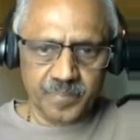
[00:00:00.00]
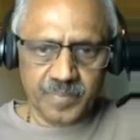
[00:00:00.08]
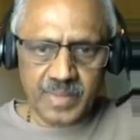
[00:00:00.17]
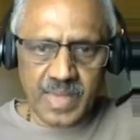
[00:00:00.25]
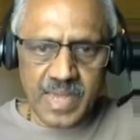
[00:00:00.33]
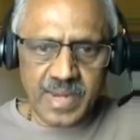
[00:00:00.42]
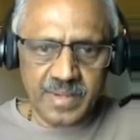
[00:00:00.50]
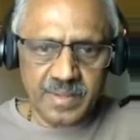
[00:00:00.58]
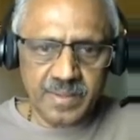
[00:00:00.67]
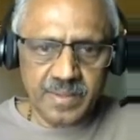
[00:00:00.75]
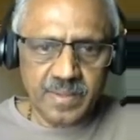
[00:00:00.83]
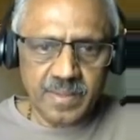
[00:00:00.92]
And
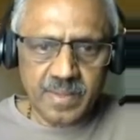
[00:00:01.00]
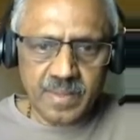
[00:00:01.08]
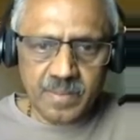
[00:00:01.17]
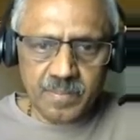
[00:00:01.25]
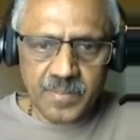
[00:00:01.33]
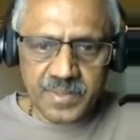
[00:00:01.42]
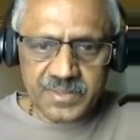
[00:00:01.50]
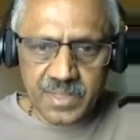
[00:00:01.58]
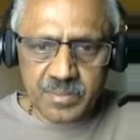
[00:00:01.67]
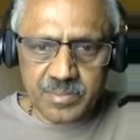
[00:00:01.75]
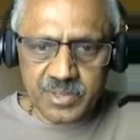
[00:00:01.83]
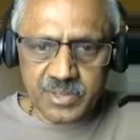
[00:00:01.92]
measure
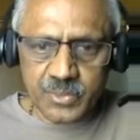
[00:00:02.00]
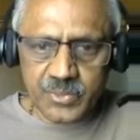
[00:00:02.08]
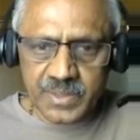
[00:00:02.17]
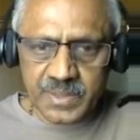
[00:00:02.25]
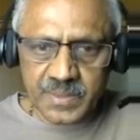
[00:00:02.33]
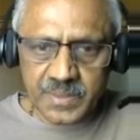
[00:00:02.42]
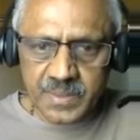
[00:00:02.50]
of this union,